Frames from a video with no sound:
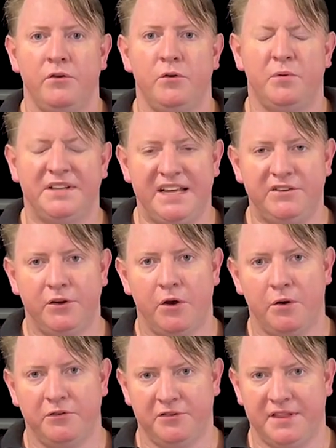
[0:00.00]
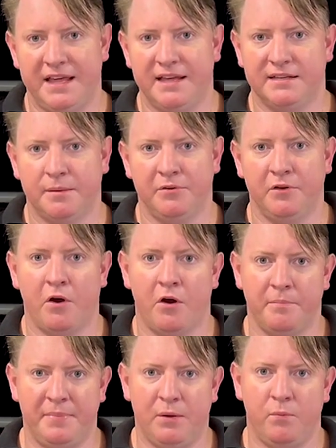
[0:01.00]
you will need to go onto the
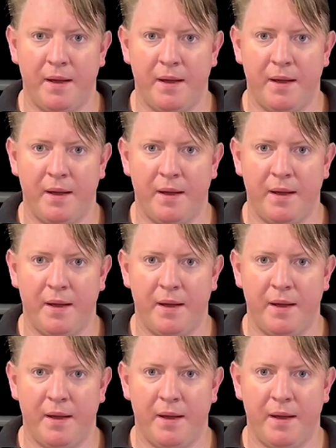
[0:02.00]
EWRB